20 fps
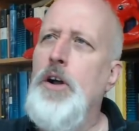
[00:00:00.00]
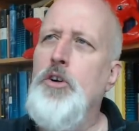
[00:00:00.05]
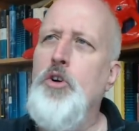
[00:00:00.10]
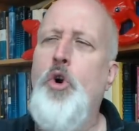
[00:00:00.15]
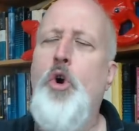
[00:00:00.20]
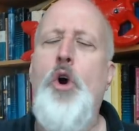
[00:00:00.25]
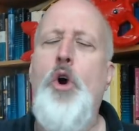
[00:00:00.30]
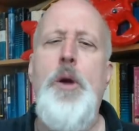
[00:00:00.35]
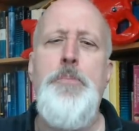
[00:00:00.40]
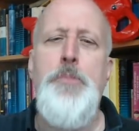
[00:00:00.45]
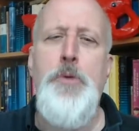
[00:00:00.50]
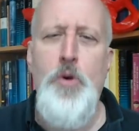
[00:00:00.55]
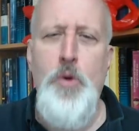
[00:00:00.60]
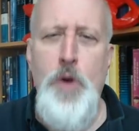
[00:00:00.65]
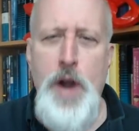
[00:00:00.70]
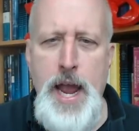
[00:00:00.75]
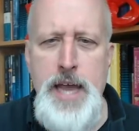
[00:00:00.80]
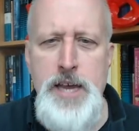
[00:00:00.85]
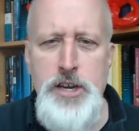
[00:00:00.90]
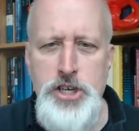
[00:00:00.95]

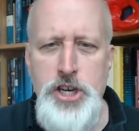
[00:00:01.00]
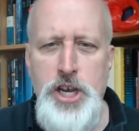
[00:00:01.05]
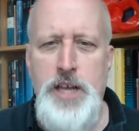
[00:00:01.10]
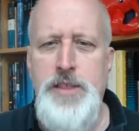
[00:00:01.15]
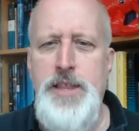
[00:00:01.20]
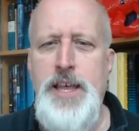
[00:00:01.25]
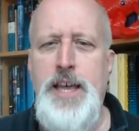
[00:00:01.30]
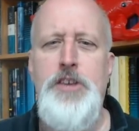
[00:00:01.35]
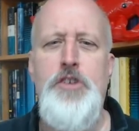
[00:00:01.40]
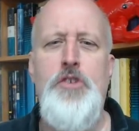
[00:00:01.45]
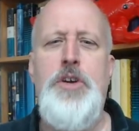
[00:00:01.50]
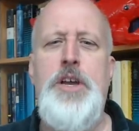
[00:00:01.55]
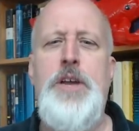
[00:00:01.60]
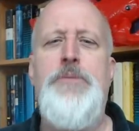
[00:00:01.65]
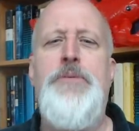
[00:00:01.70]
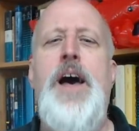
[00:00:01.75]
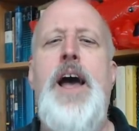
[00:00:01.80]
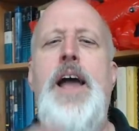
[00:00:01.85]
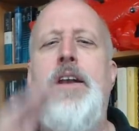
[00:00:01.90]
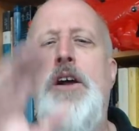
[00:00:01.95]
corporation that you can
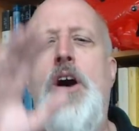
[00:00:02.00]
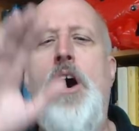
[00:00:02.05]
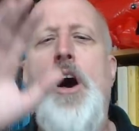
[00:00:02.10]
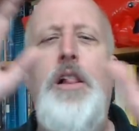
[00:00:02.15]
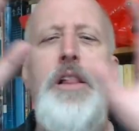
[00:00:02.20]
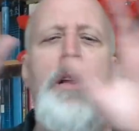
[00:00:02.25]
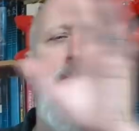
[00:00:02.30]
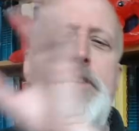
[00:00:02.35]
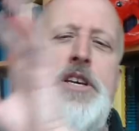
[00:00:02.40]
find all of